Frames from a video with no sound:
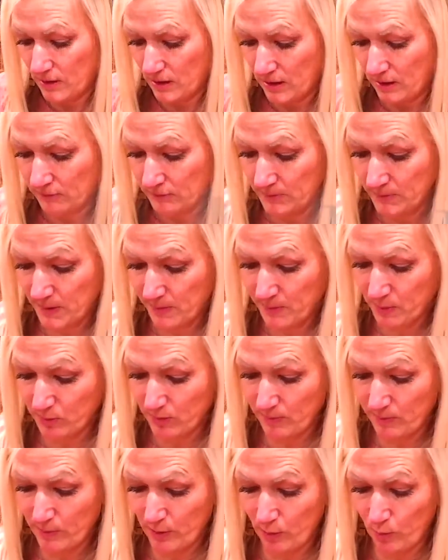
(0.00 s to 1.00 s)
And remember, we
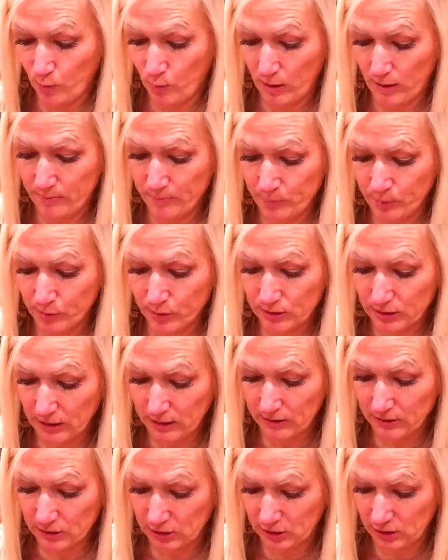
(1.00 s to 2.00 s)
put 1
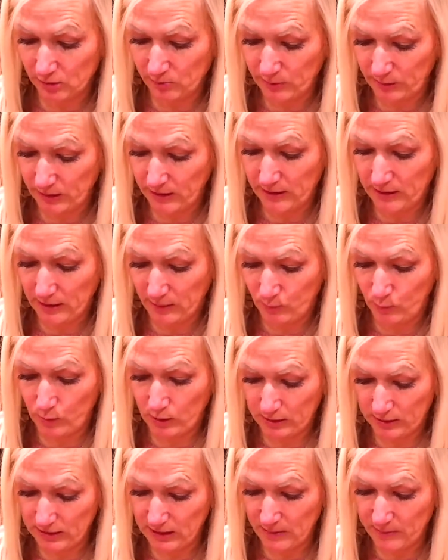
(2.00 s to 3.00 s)
bouillon cube in and
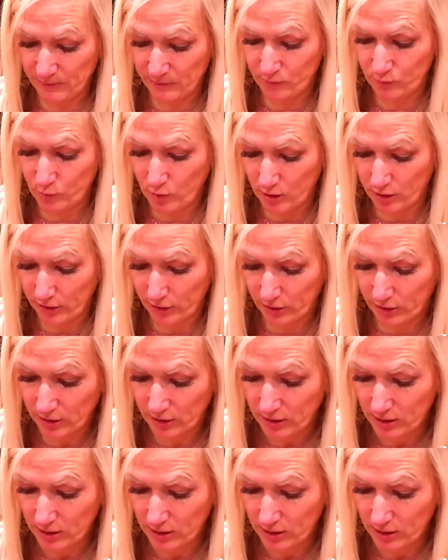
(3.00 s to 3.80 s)
1 cup of water.